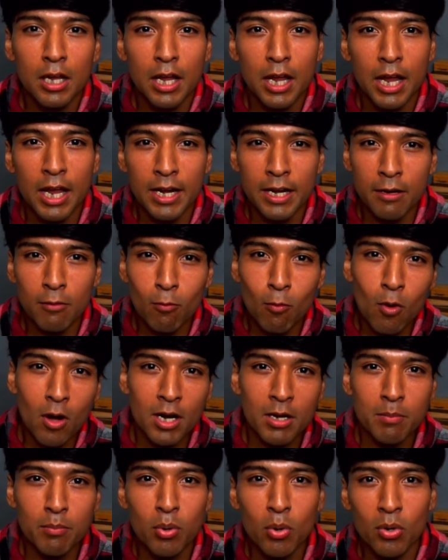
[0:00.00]
and then one
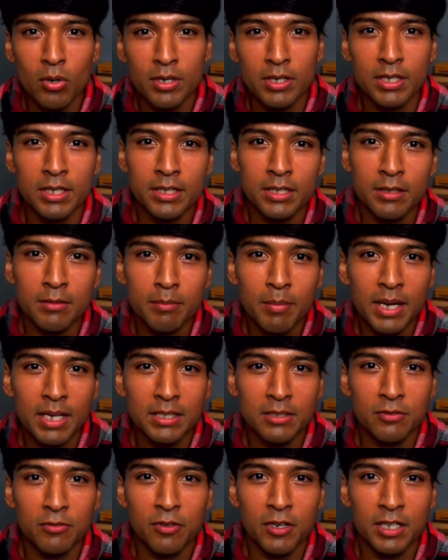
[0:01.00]
important
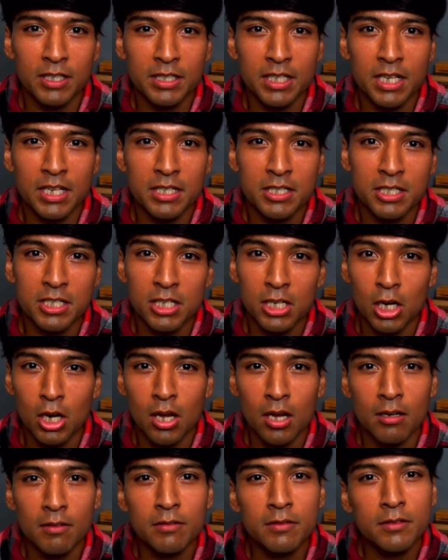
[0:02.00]
best friend that she
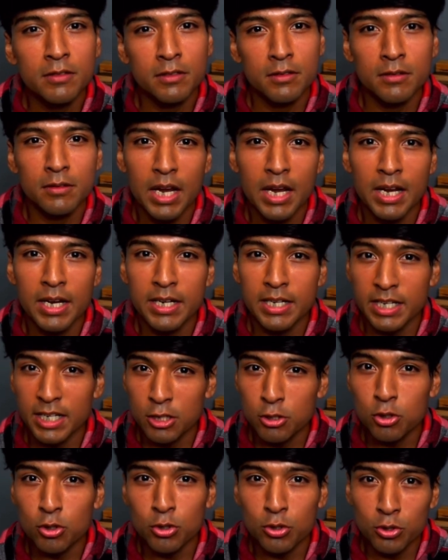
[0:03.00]
loved, and
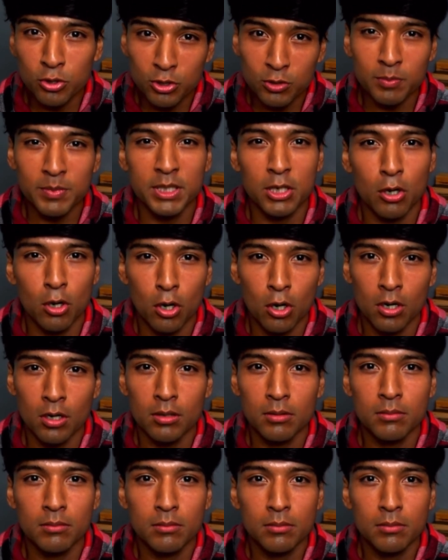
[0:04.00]
introduced me to her.